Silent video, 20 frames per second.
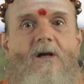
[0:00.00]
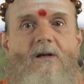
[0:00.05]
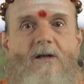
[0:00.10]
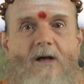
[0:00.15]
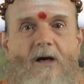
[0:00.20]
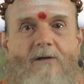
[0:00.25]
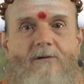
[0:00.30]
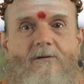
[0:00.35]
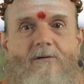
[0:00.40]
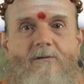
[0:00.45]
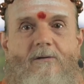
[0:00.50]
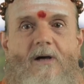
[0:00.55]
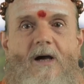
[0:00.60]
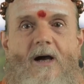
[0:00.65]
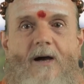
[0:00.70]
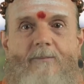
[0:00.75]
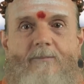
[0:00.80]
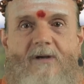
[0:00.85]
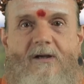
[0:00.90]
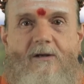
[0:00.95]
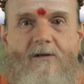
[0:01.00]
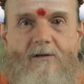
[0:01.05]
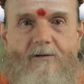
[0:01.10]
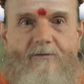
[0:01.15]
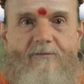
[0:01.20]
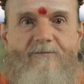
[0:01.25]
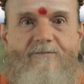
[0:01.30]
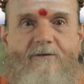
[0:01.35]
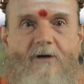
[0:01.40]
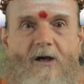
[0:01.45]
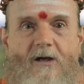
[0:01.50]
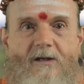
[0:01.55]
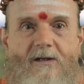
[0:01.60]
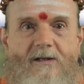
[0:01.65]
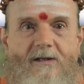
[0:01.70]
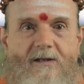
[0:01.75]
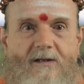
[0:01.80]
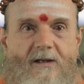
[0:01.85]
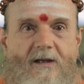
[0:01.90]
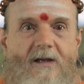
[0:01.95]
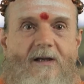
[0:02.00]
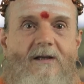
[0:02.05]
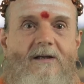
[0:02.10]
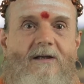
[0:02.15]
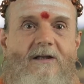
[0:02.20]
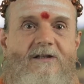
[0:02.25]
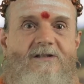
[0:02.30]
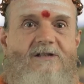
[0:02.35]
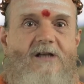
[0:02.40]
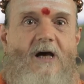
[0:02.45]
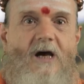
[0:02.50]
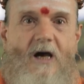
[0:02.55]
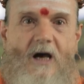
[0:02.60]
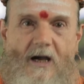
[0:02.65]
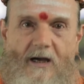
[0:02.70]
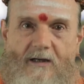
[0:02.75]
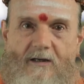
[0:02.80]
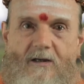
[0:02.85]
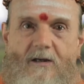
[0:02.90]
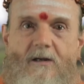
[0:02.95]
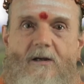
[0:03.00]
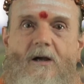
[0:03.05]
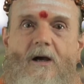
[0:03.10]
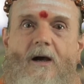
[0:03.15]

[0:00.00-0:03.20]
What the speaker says: Dr. Amir Farid Isahak,